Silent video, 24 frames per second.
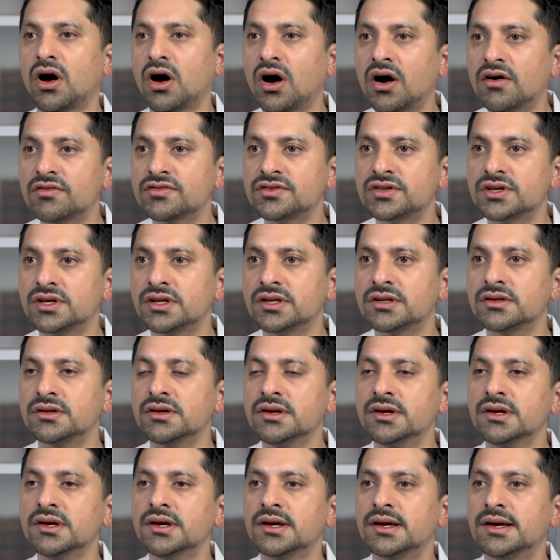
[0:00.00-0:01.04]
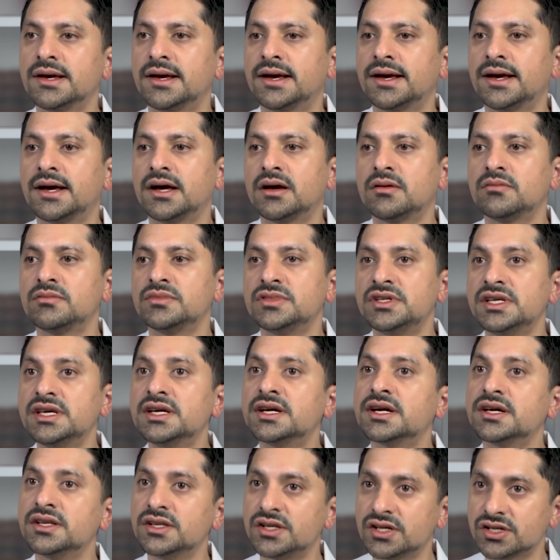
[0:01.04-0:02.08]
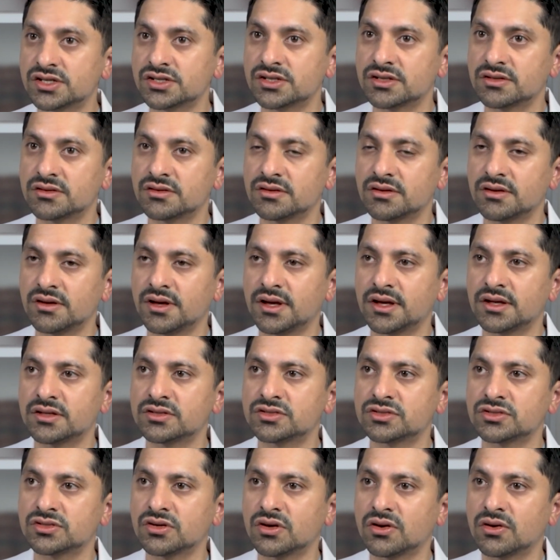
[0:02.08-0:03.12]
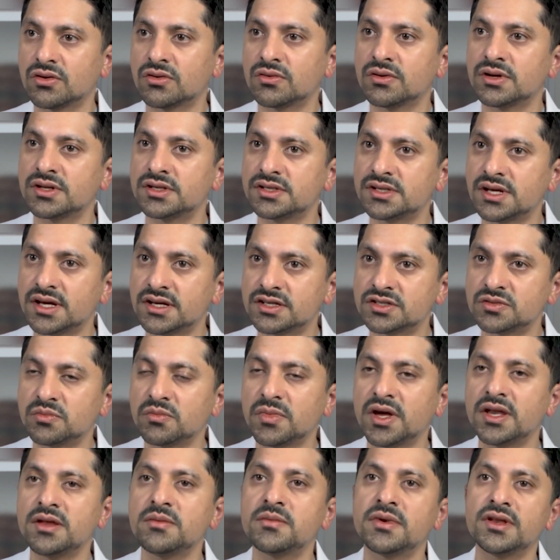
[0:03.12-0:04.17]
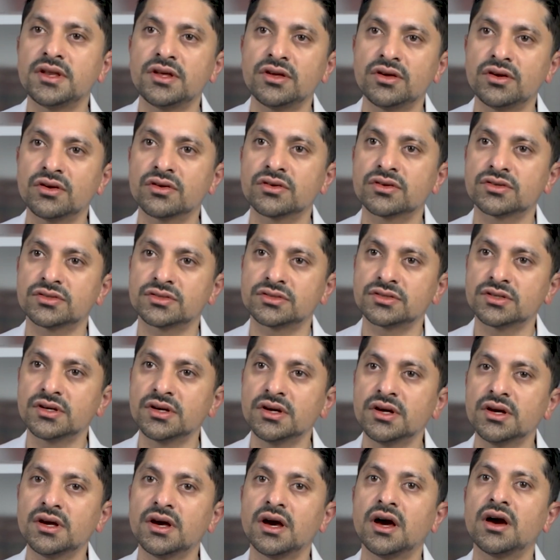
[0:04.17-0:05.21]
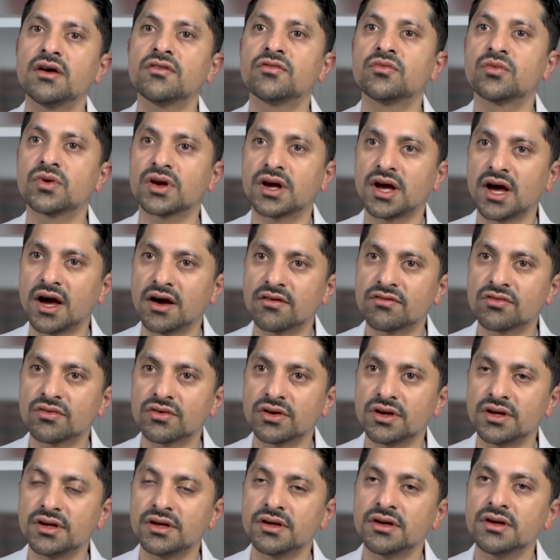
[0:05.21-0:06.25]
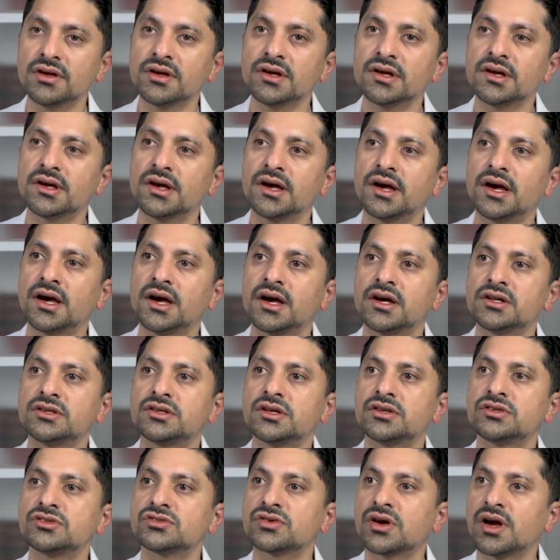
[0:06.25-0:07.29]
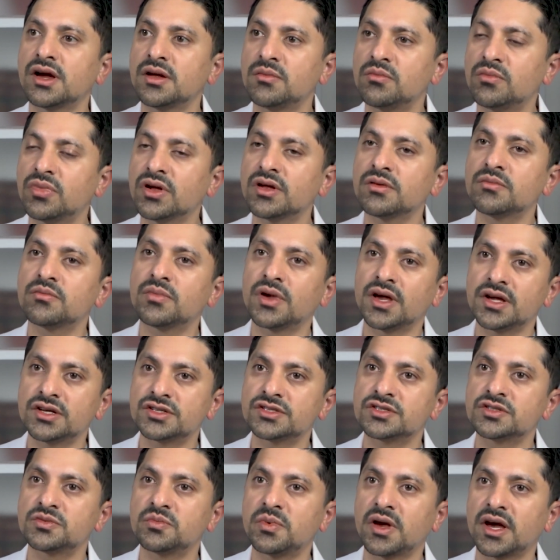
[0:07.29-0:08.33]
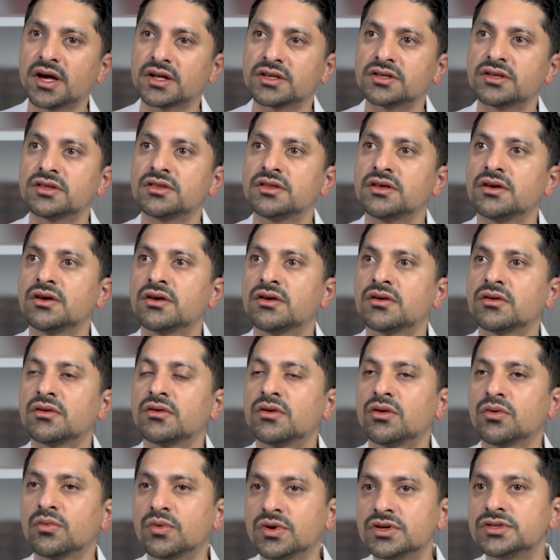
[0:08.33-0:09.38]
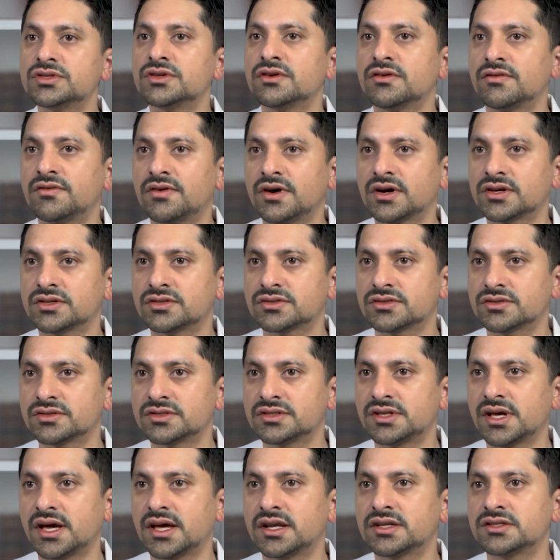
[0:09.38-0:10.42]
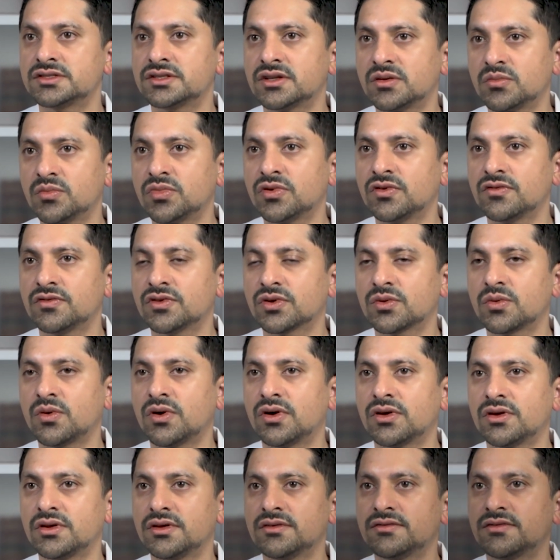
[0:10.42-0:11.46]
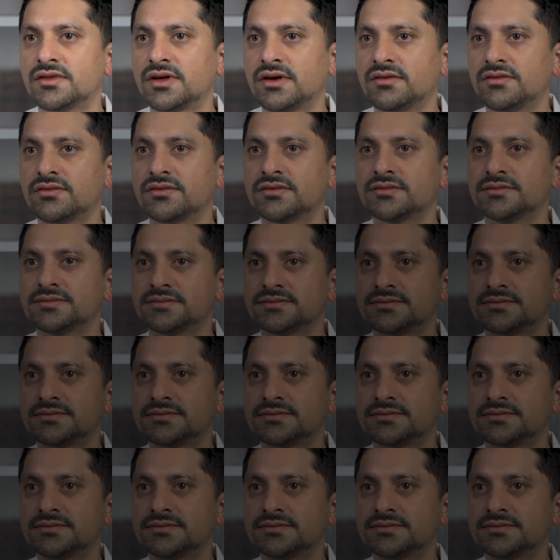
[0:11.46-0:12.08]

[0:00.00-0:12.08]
often deconditioned. And so it takes many, many years of recovery to try and bring patients back to their original functional status and improve their quality of life.